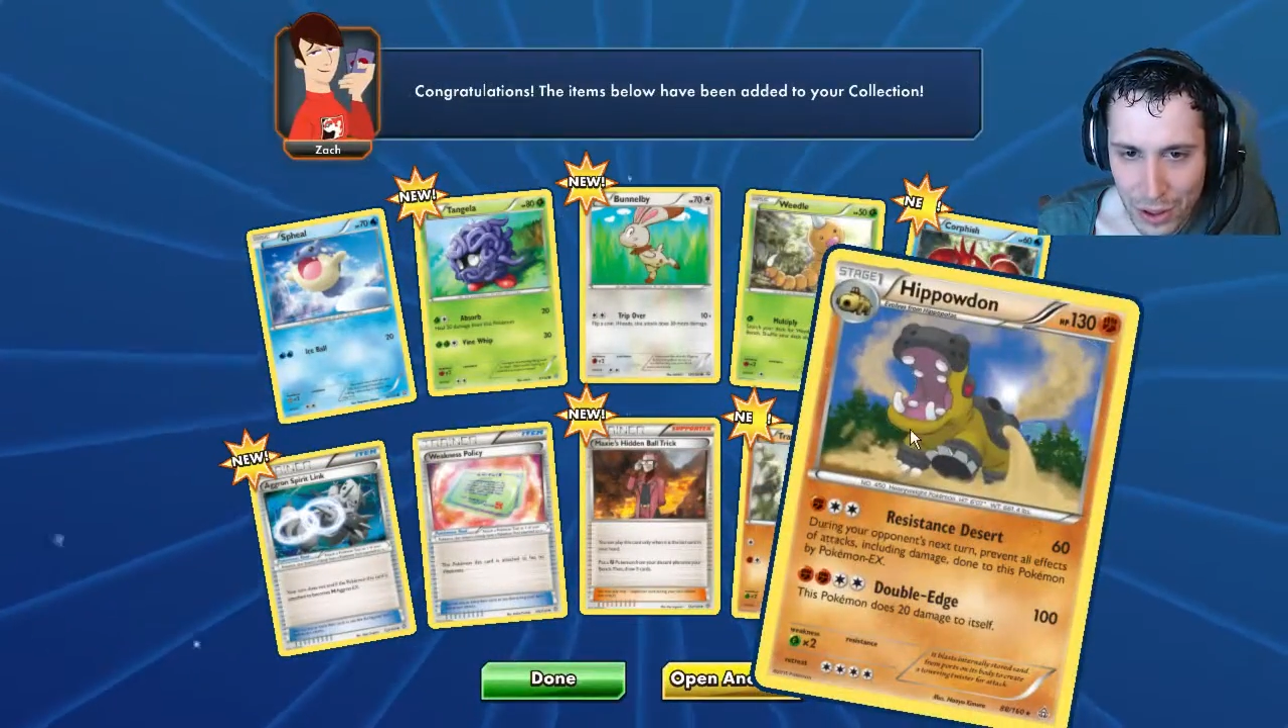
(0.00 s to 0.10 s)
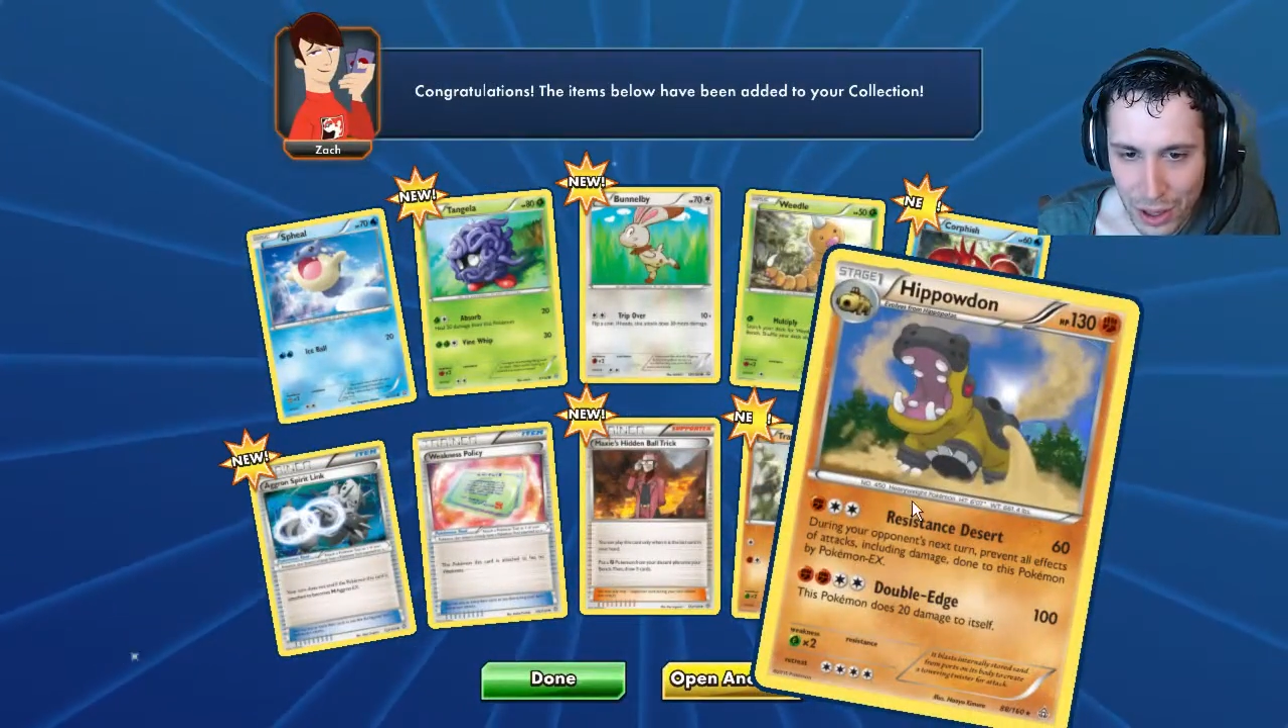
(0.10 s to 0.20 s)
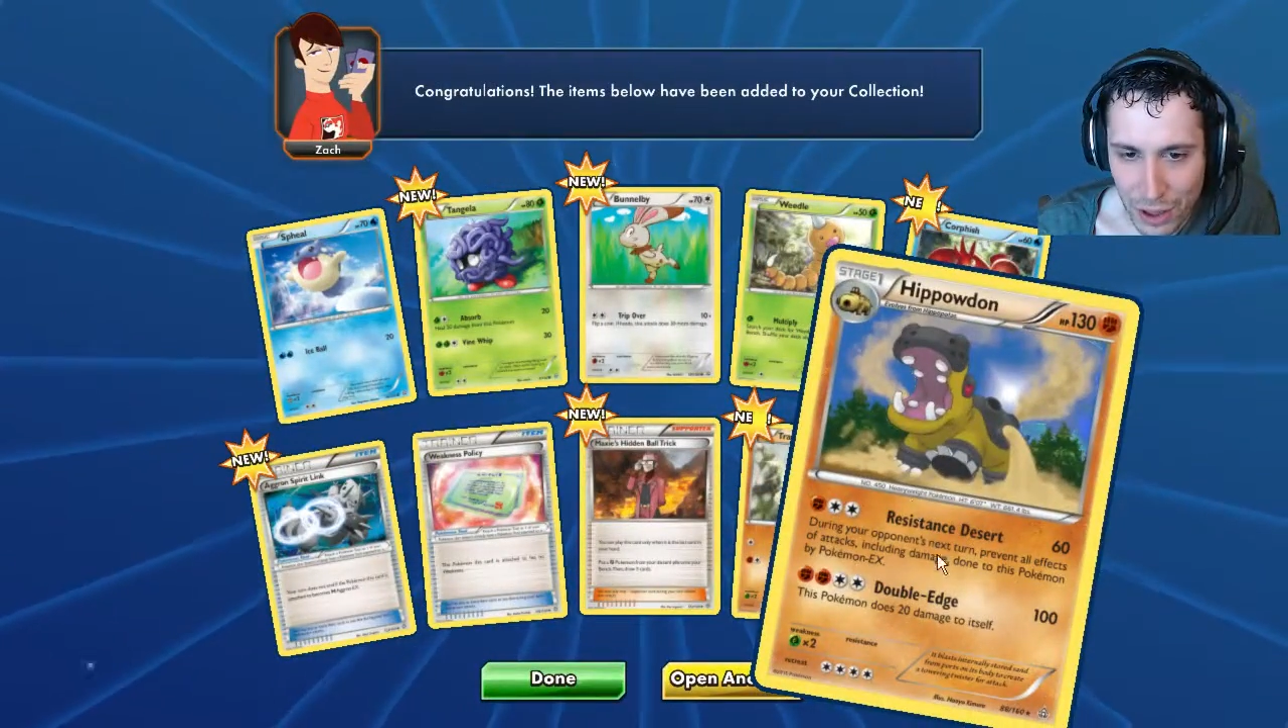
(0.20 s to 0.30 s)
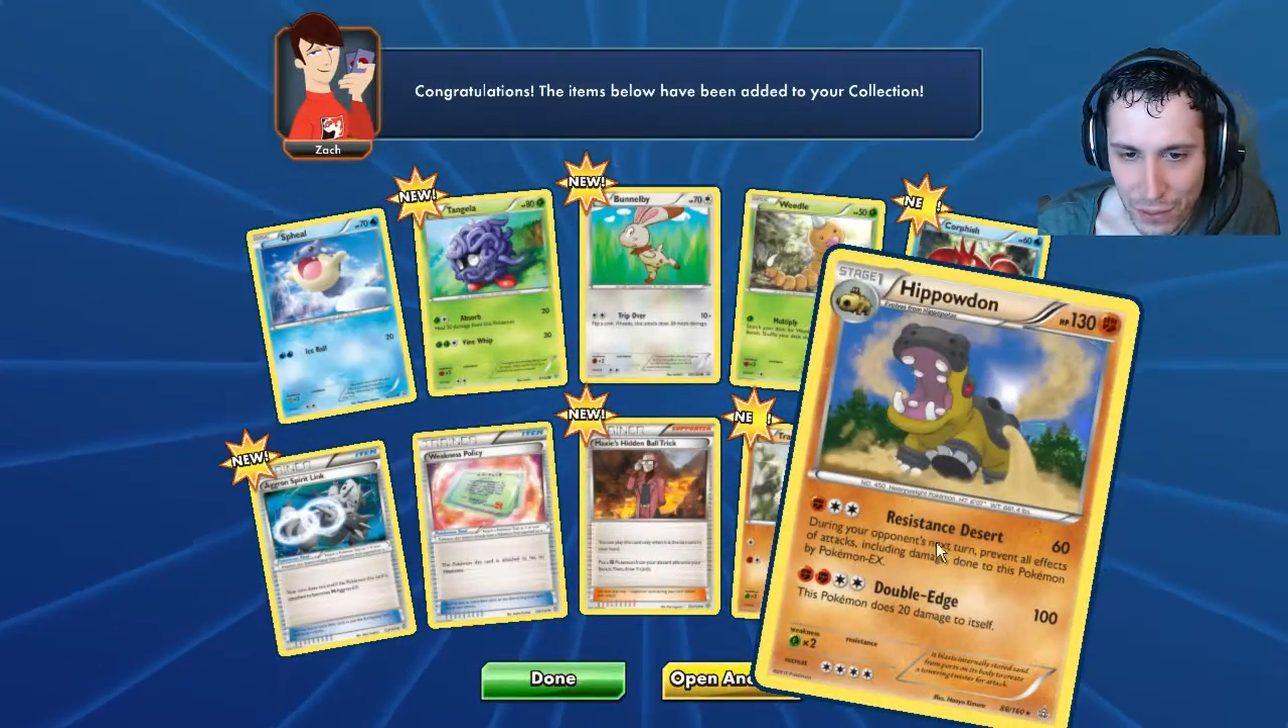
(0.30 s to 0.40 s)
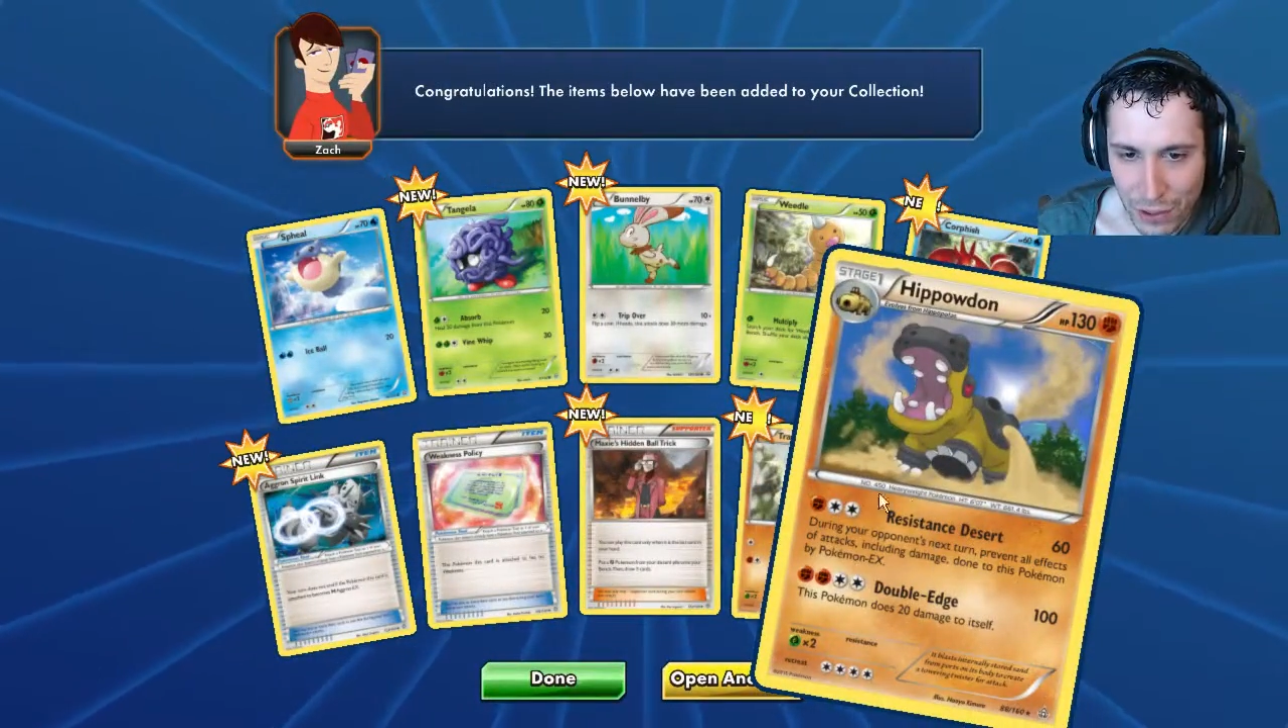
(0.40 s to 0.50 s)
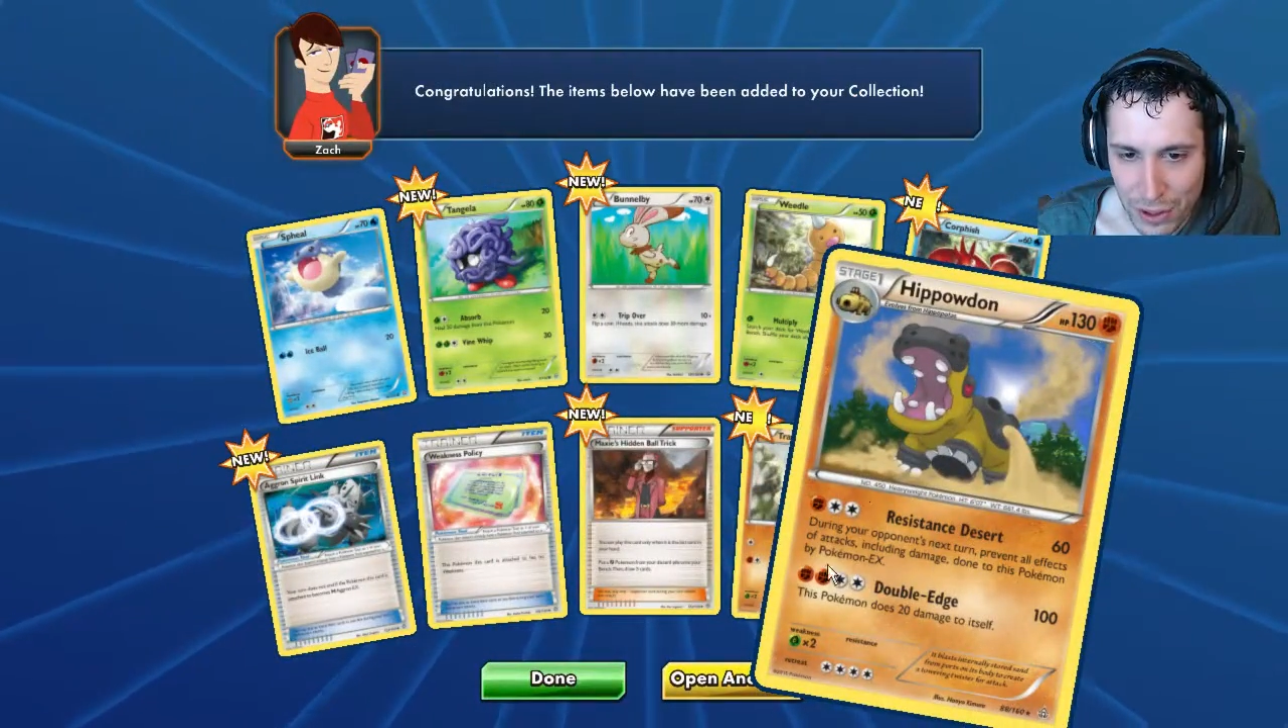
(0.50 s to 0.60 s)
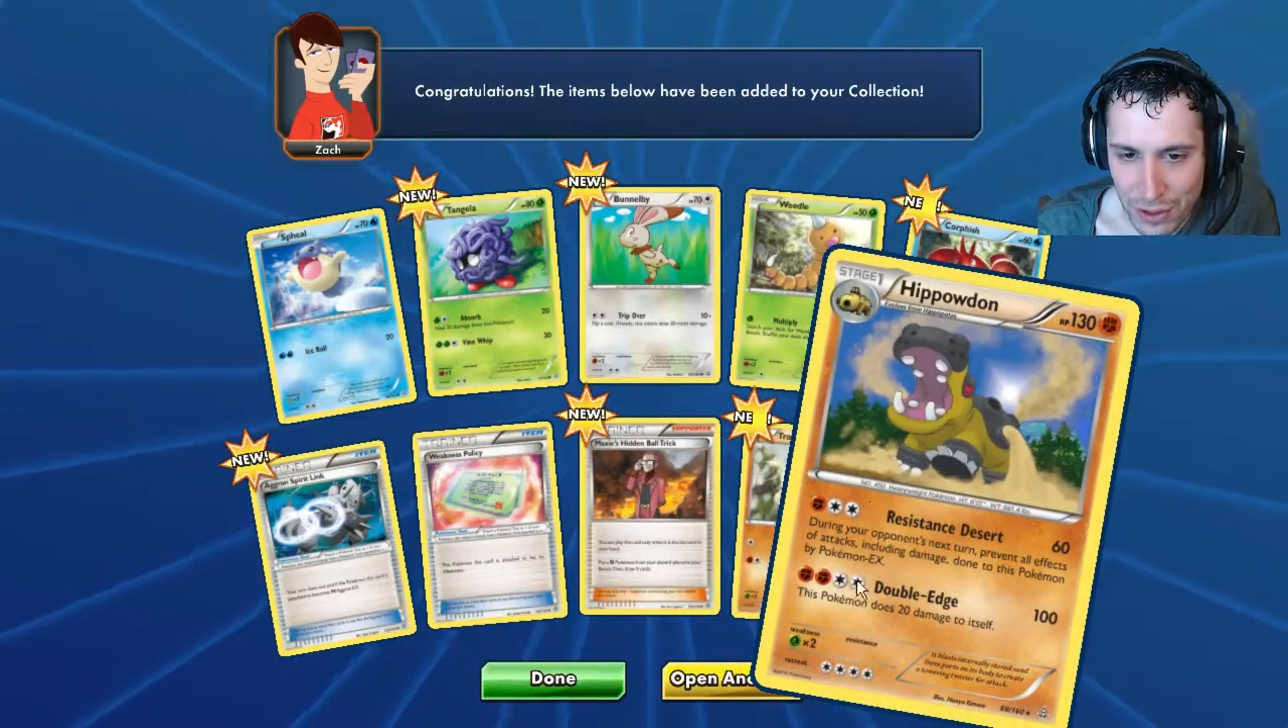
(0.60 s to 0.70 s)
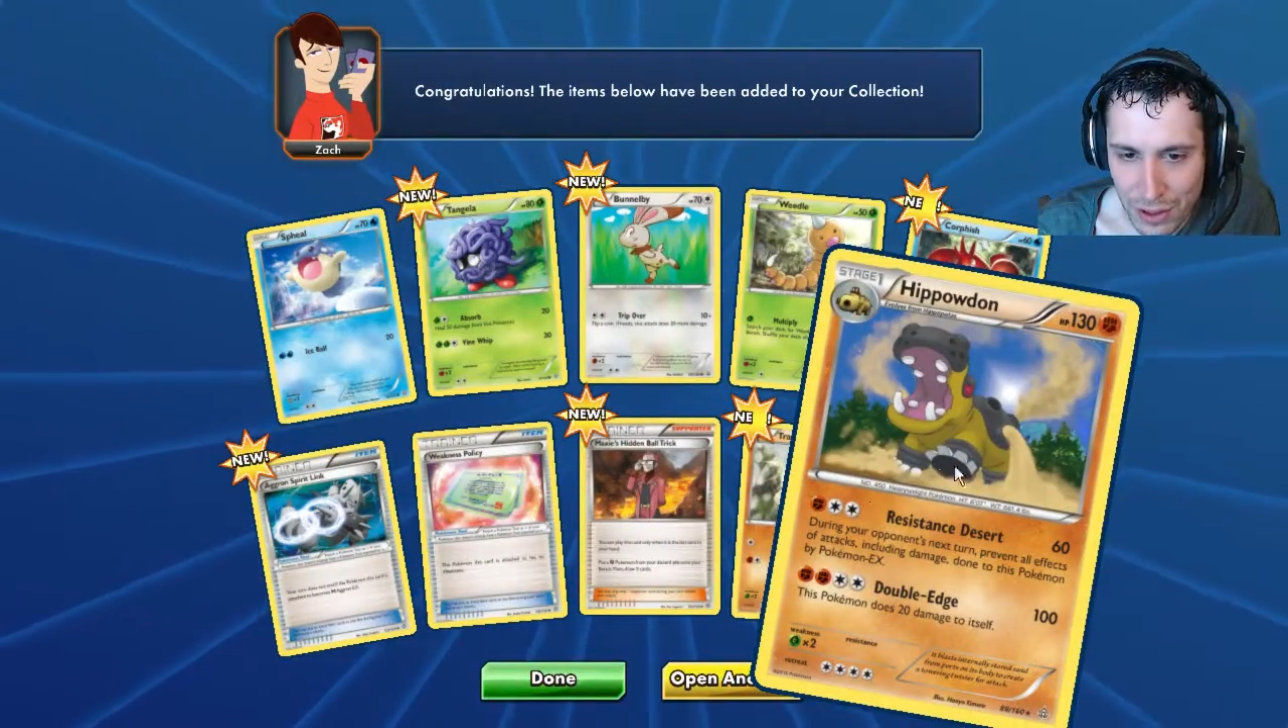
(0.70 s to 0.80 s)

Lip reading: and going through these,